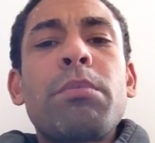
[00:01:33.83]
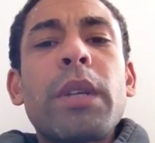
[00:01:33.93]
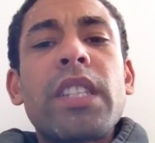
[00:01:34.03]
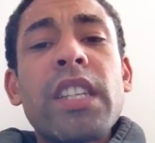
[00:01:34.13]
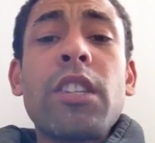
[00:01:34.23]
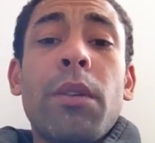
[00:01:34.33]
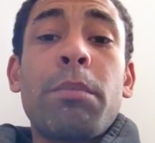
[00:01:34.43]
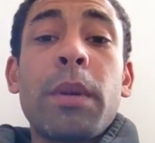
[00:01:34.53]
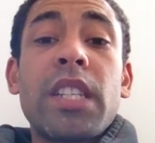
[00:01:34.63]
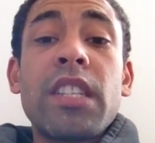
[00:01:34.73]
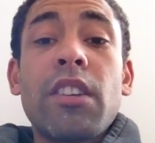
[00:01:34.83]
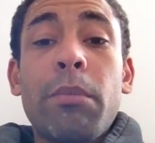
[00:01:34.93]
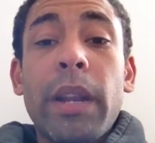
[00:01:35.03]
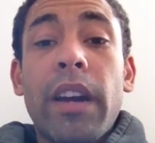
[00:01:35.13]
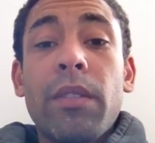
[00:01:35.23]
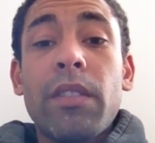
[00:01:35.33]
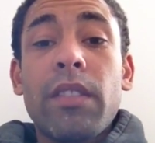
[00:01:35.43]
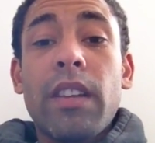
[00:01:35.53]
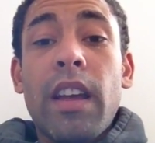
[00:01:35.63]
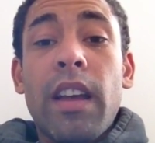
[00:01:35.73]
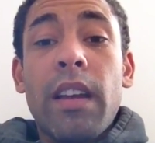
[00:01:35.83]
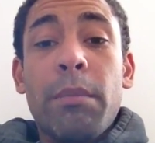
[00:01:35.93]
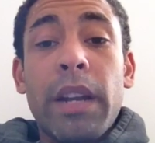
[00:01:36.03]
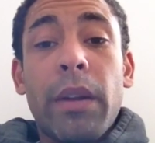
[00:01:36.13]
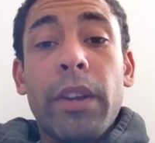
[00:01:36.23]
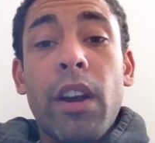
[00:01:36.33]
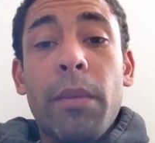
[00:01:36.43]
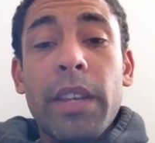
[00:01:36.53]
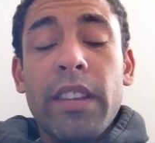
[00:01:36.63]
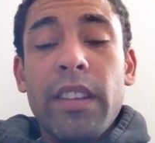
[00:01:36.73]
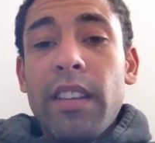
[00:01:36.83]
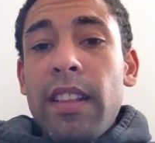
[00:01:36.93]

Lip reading: But since I've been out the army.